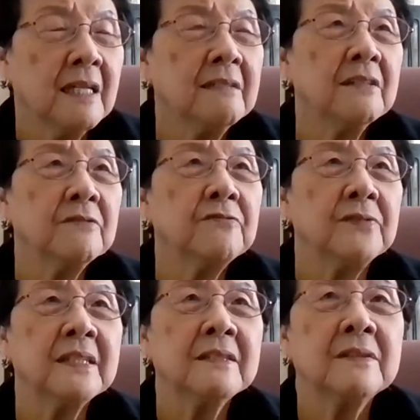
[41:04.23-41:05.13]

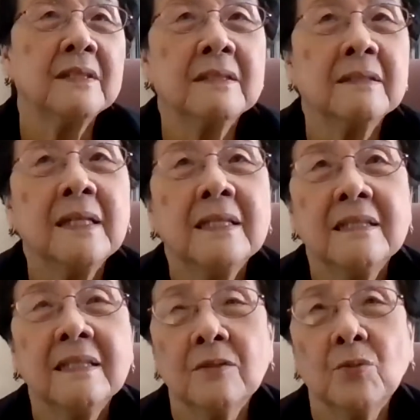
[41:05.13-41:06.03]
the
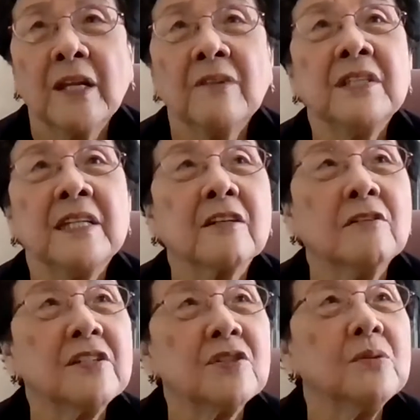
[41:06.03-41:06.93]
whatever they
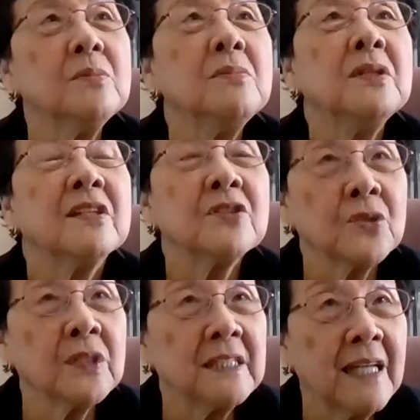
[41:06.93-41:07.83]
consume, the
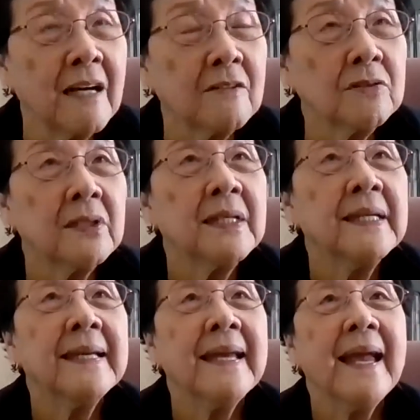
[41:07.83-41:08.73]
sugar down.
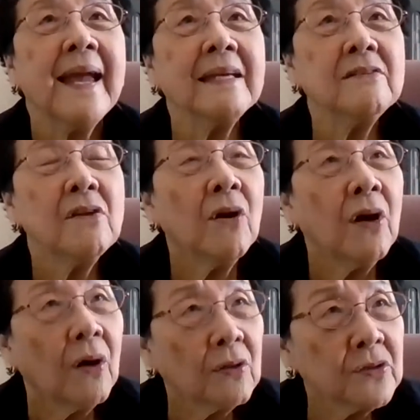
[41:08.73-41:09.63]
And
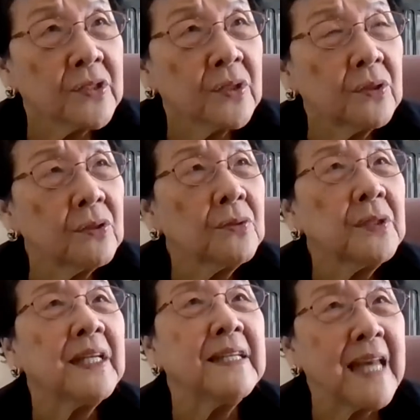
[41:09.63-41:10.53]
also
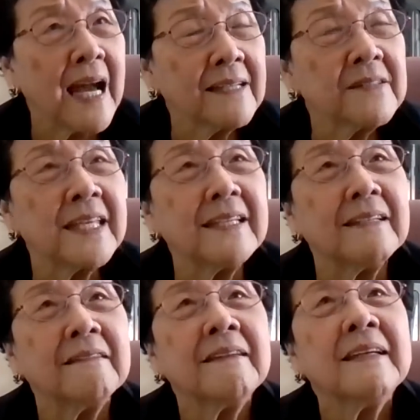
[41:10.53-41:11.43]
in dieting,
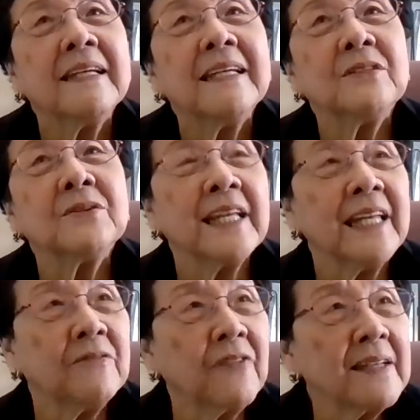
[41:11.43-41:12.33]
you can
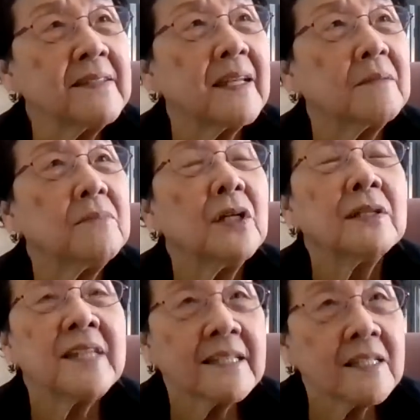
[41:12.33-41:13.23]
advise them,
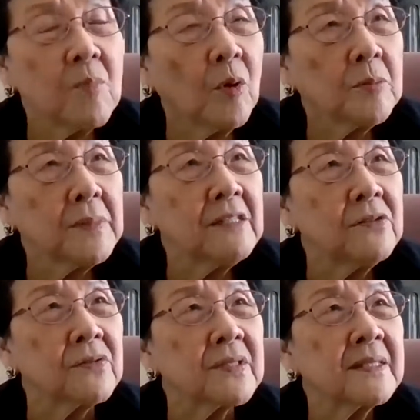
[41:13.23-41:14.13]
take small
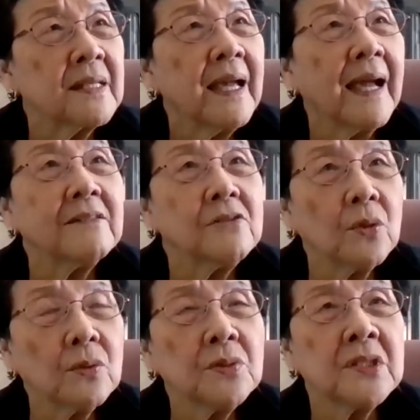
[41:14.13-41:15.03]
meals and
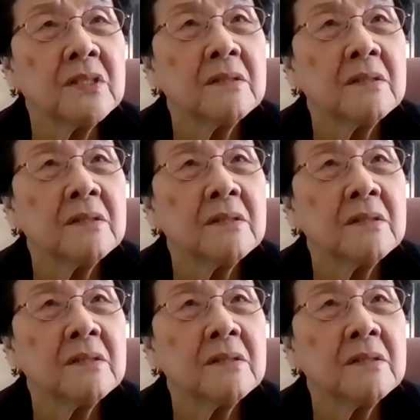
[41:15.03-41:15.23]
don't